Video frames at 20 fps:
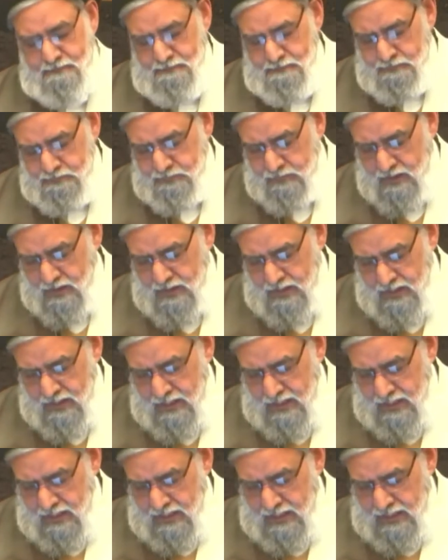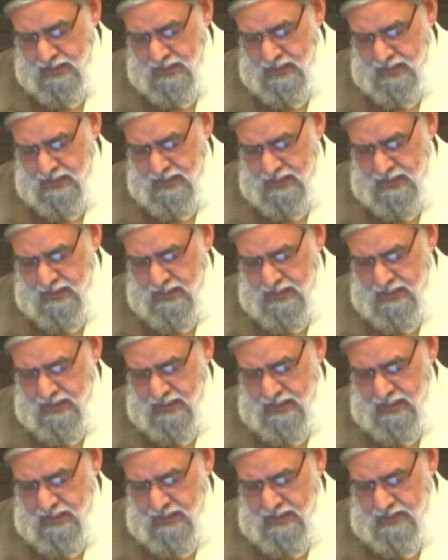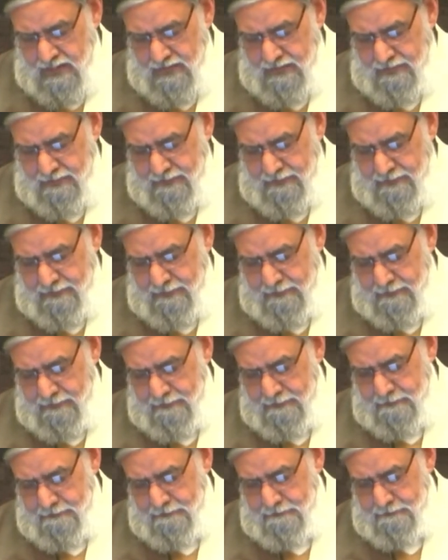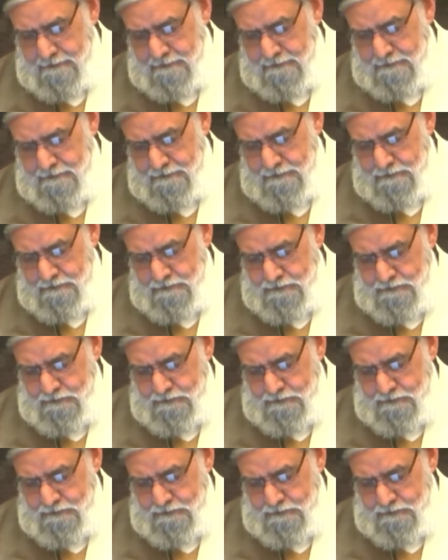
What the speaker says: (silence)